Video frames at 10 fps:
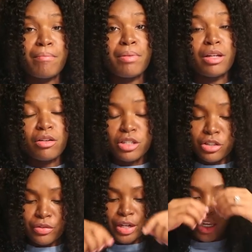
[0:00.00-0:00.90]
below the
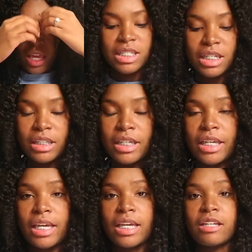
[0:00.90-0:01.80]
screen. Basically,
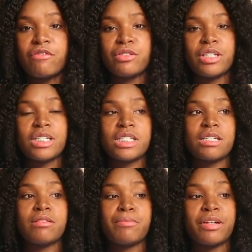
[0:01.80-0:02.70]
again, if you didn't
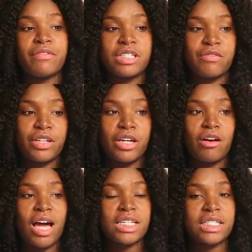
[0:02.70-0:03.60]
see the previous
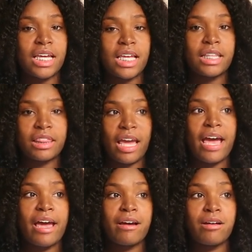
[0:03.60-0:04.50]
video, I stated
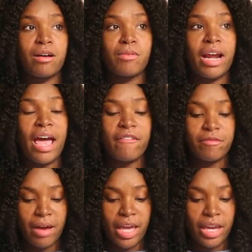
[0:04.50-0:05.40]
that what I have
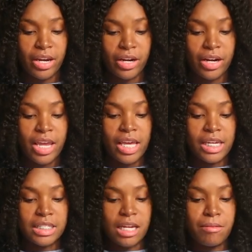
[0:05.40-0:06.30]
in my hair
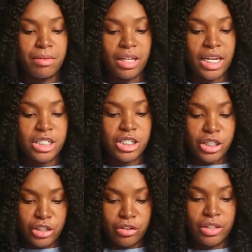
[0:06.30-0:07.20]
is a
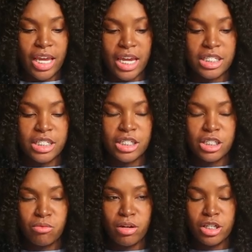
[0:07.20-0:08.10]
Malaysian curly
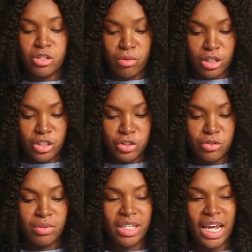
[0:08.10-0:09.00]

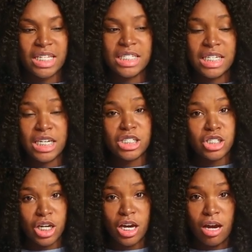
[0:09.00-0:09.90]
18-20-22 with an
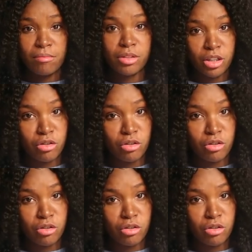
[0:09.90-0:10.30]
18-inch